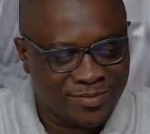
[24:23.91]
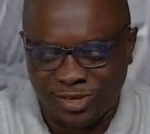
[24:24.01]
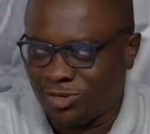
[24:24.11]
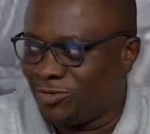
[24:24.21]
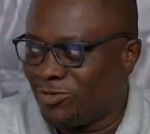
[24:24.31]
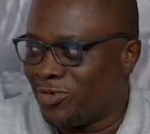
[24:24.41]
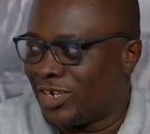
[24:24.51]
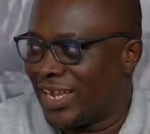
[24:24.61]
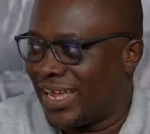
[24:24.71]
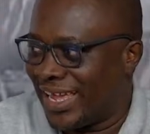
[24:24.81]
You don't go
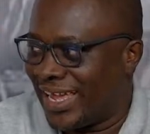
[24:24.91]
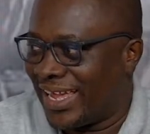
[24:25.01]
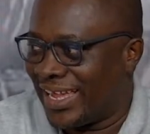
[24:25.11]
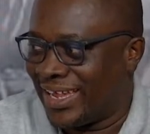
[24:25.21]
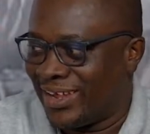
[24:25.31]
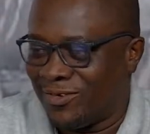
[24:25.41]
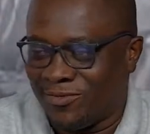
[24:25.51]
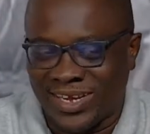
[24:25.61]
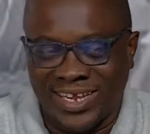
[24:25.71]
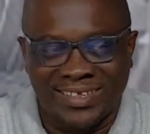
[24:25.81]
on air
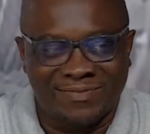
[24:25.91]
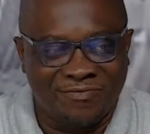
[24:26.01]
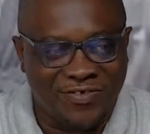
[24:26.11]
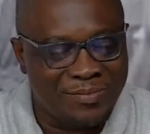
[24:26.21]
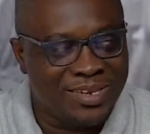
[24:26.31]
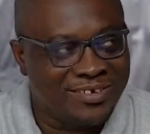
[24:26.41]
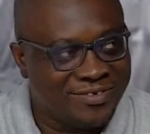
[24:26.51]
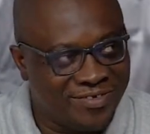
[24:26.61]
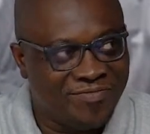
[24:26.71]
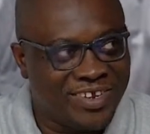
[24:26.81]
when he has family
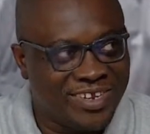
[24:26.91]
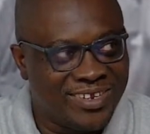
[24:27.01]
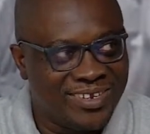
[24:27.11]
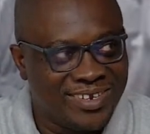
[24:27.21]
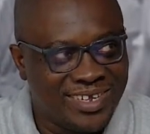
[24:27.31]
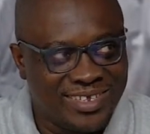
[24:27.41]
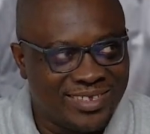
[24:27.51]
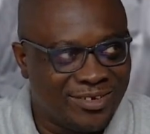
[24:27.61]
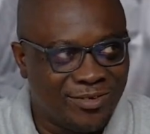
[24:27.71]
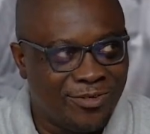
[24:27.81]
grieving and
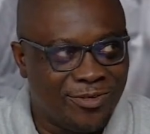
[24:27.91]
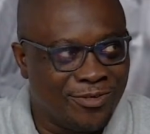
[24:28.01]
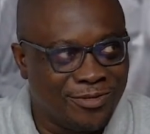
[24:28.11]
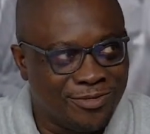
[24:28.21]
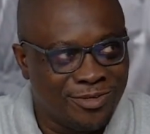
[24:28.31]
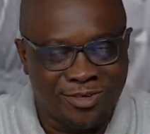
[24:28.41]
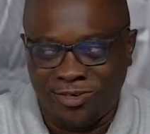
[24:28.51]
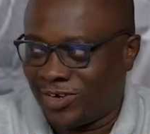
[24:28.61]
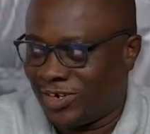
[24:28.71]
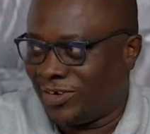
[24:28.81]
say
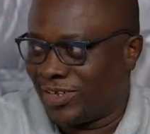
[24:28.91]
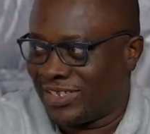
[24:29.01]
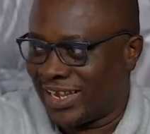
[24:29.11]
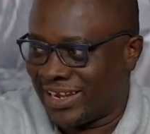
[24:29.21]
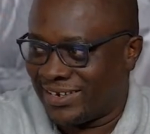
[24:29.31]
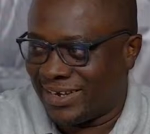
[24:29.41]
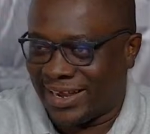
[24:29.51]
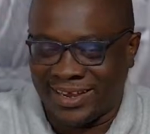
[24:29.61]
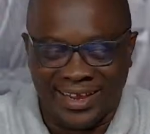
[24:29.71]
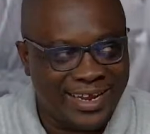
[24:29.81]
the
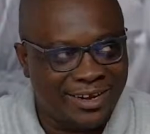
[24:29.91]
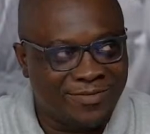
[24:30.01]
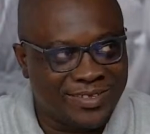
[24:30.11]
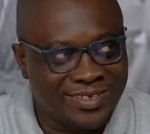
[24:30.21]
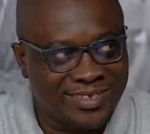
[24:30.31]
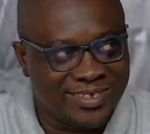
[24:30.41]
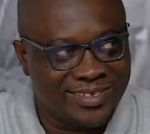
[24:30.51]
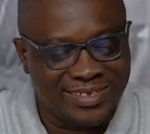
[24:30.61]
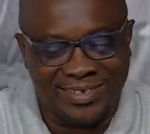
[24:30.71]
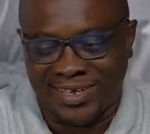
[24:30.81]
kind of things
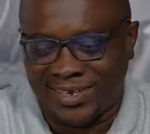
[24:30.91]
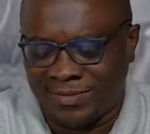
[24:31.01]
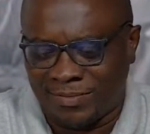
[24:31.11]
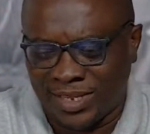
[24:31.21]
they said.